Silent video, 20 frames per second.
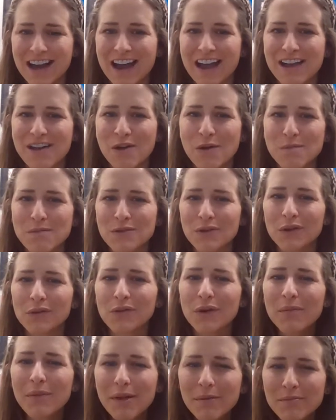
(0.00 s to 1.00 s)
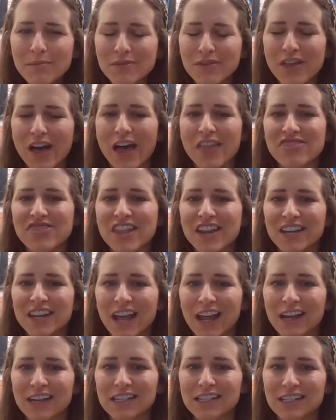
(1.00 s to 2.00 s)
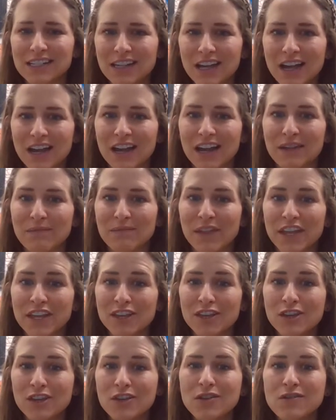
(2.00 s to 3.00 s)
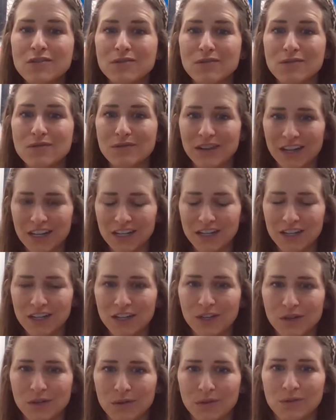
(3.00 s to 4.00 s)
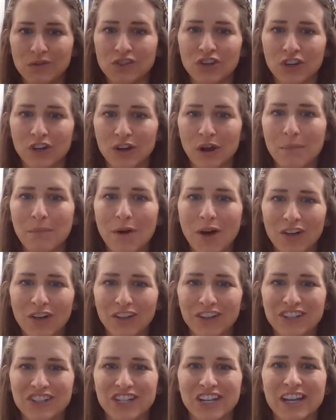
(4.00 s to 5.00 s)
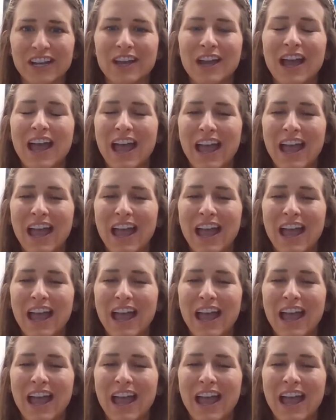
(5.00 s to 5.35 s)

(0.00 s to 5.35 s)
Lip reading: I hope you'll remember that the next time that you need to use your apology